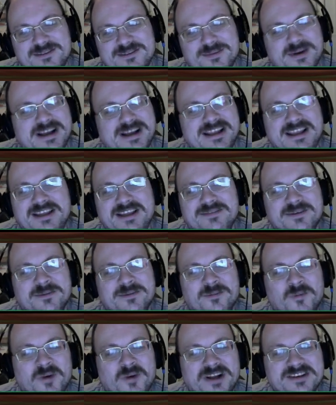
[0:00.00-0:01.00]
I even
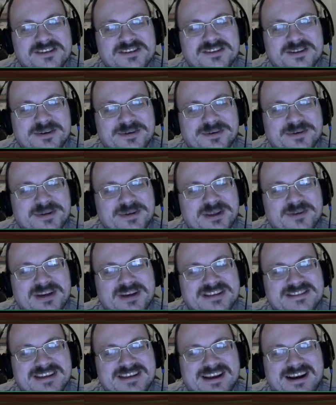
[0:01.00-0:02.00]
want to?
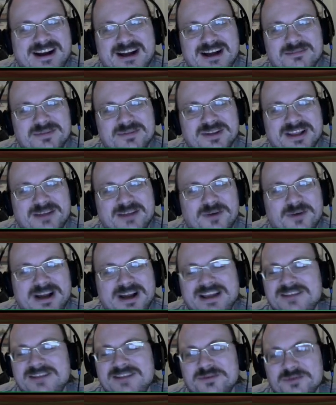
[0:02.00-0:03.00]
USAOpoly, why have you